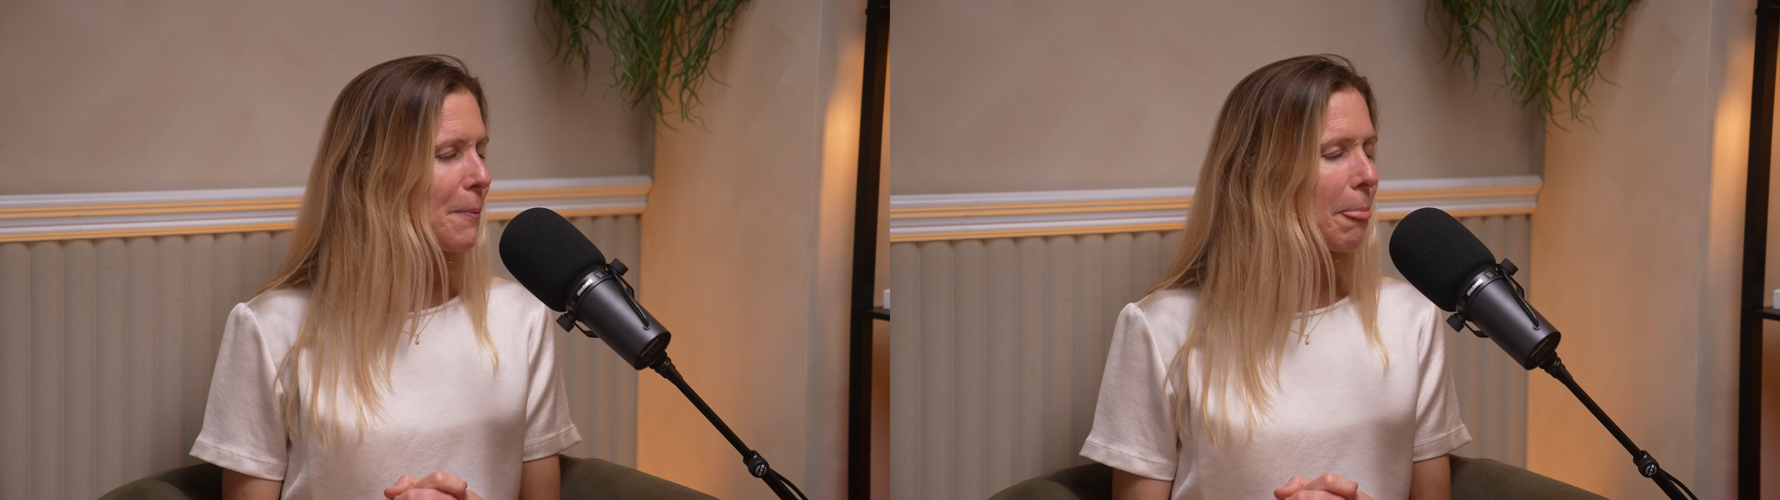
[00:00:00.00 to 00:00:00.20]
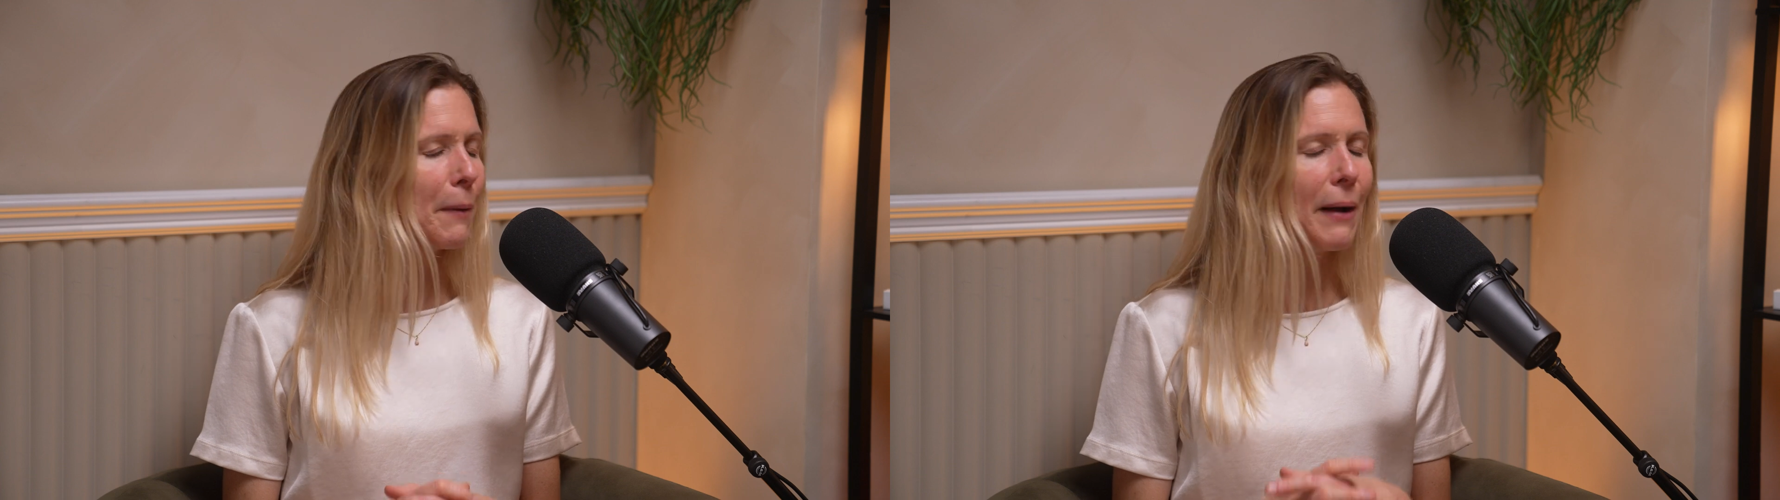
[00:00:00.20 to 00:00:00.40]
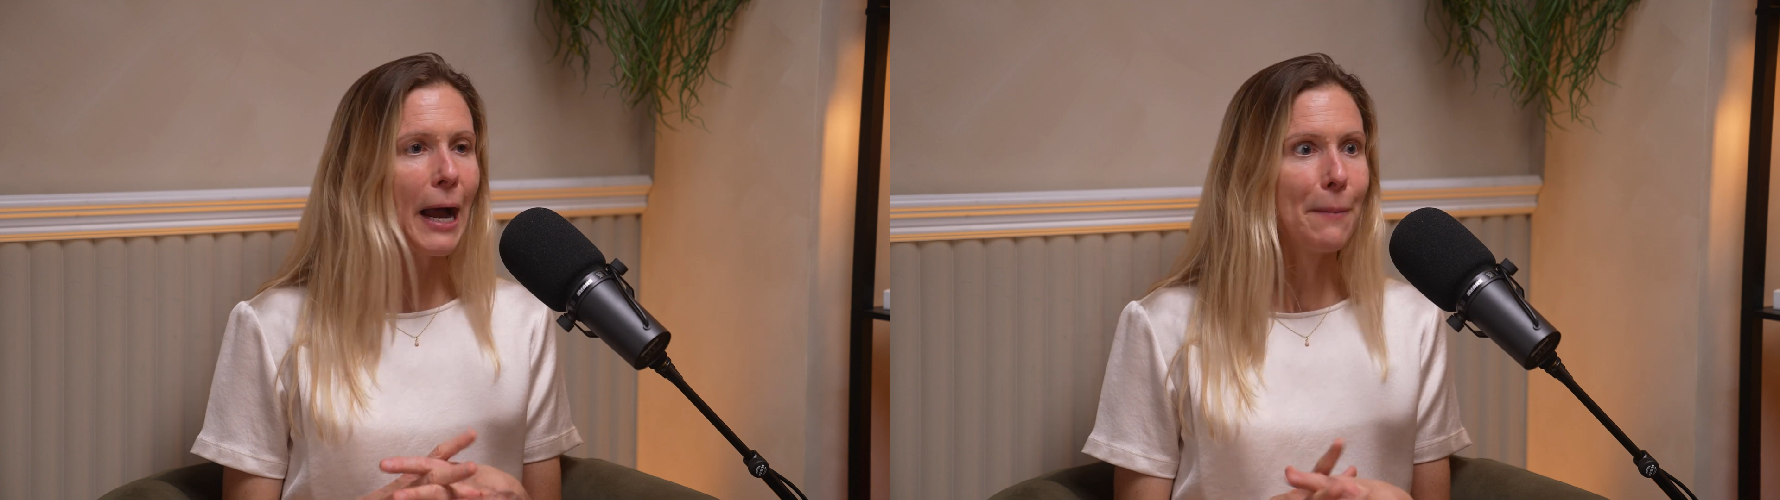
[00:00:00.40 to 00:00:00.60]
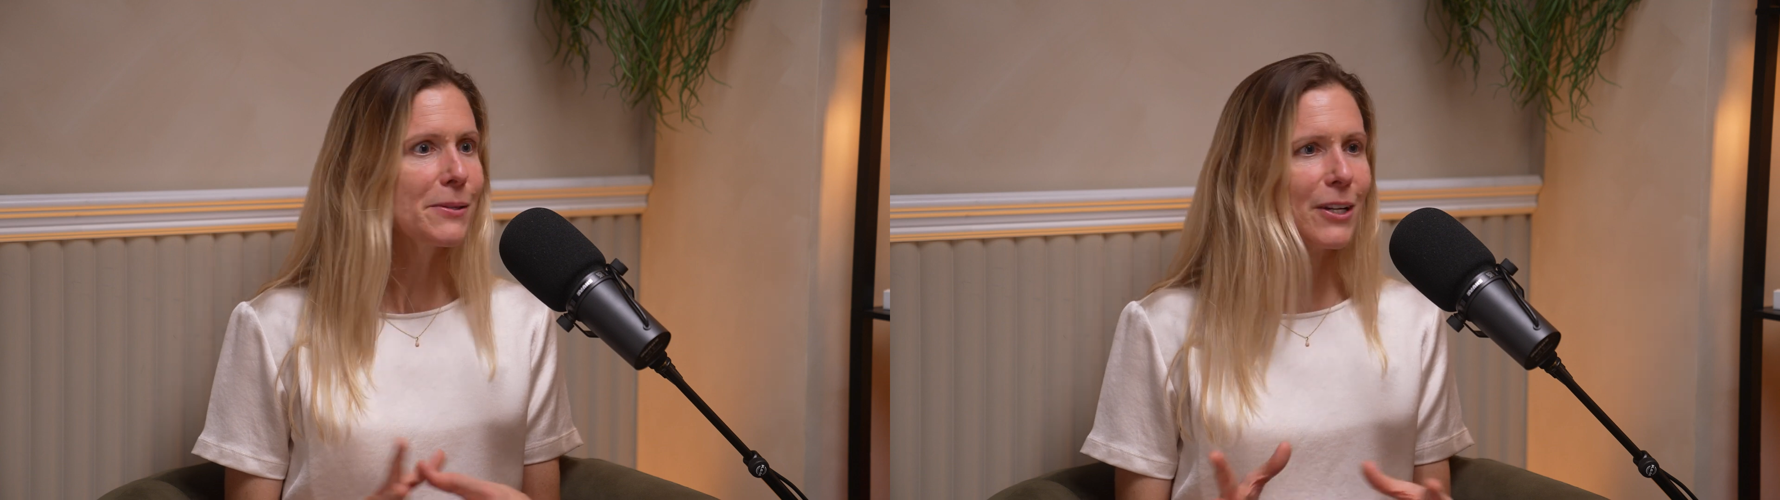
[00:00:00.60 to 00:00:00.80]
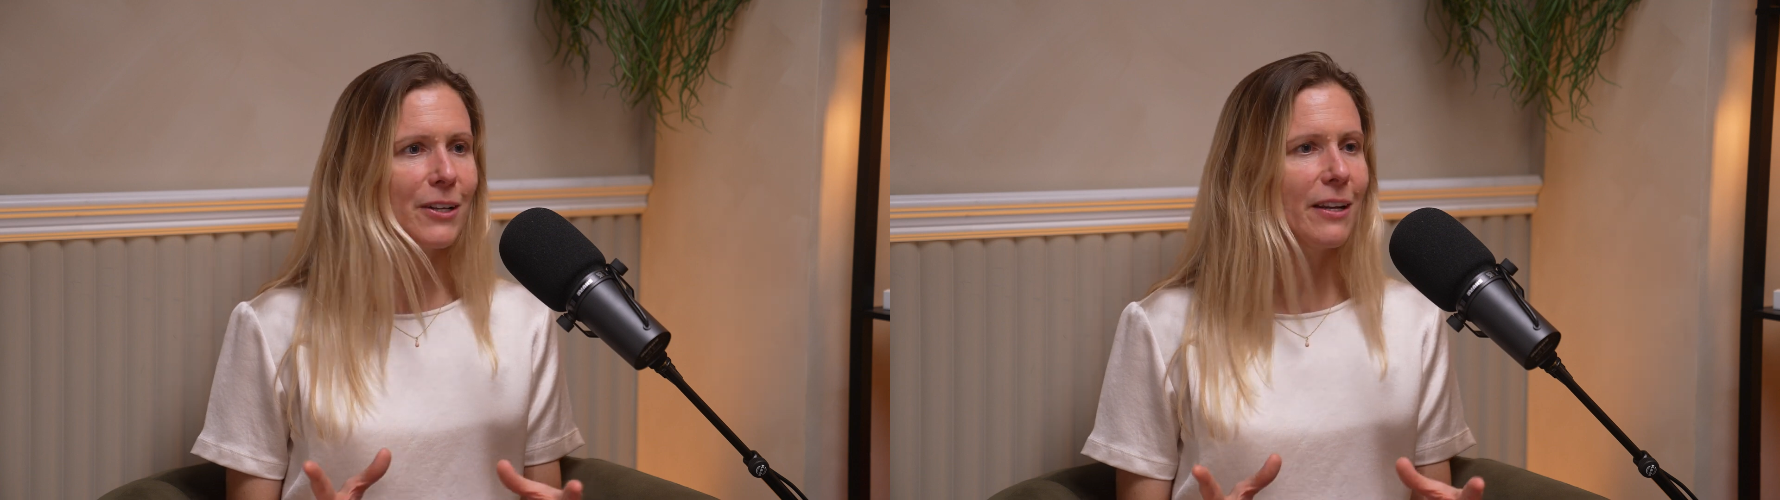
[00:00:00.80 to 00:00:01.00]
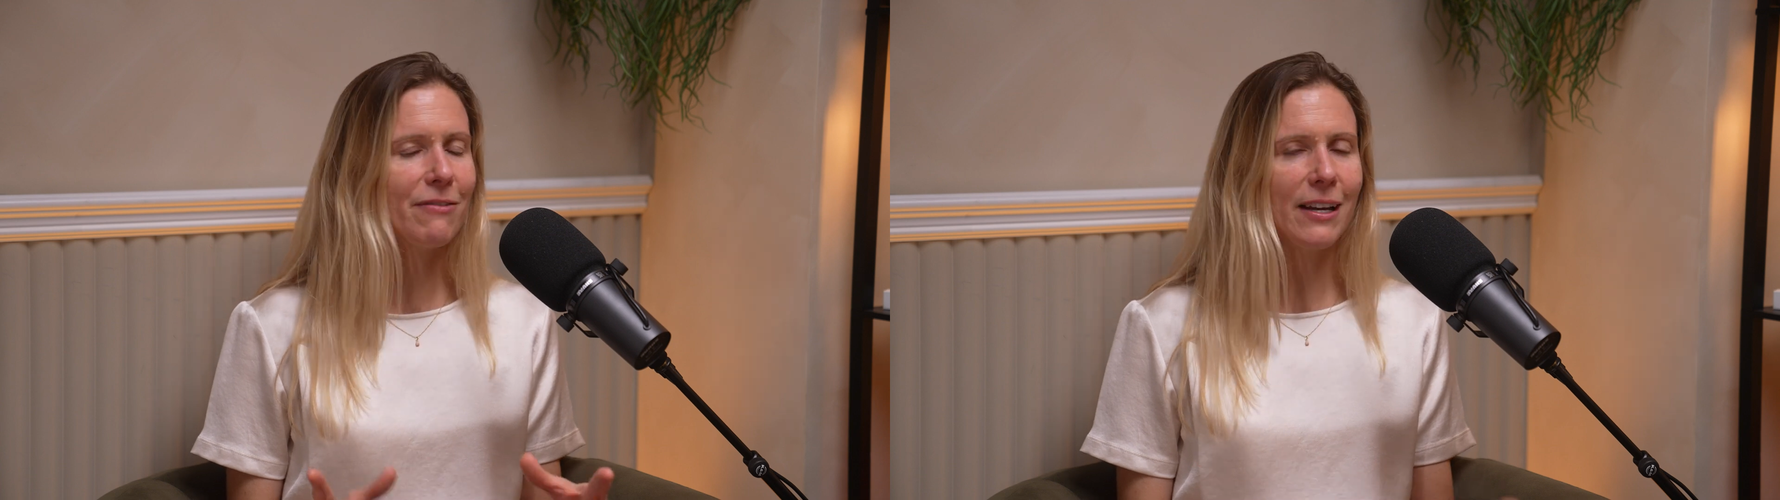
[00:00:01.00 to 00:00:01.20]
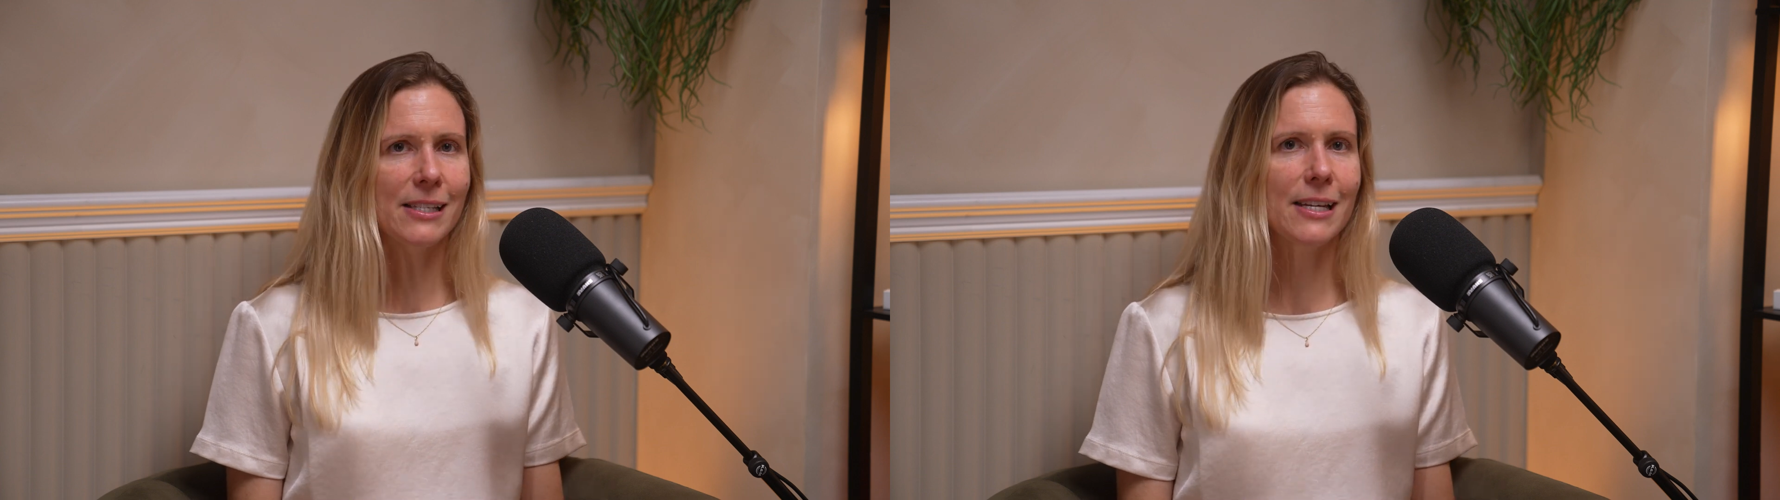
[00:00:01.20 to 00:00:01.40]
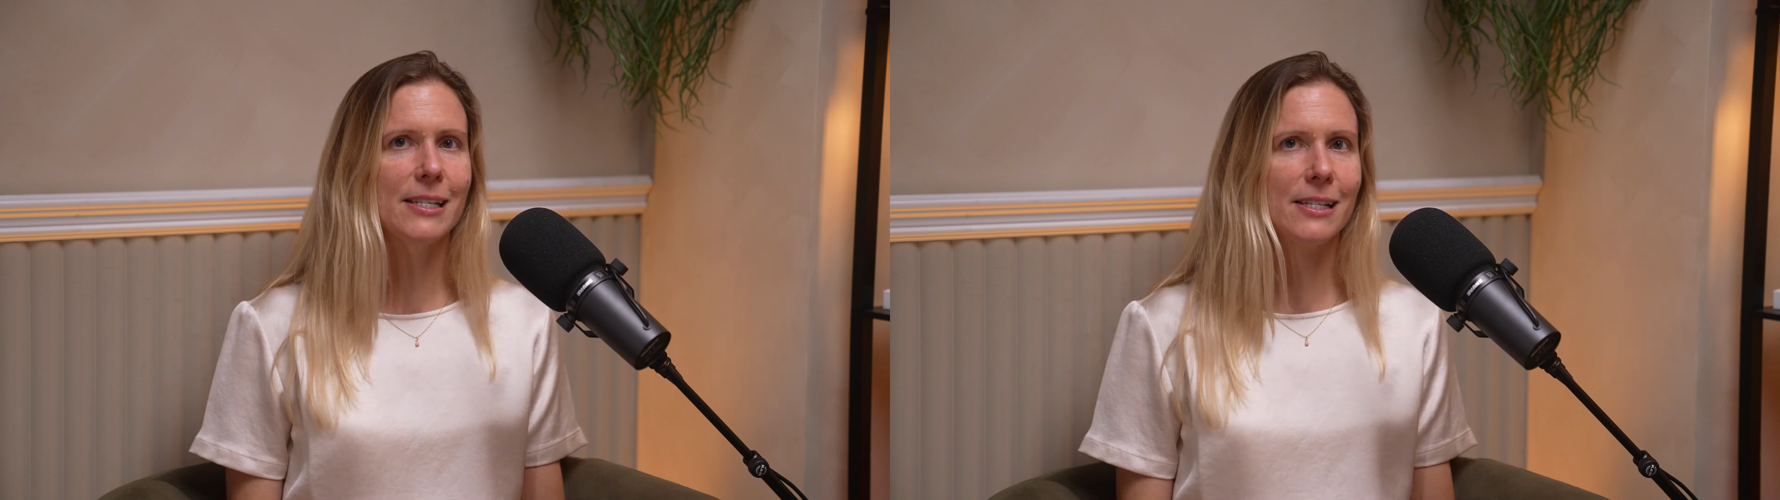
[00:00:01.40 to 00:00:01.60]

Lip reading: I'm absolutely fascinated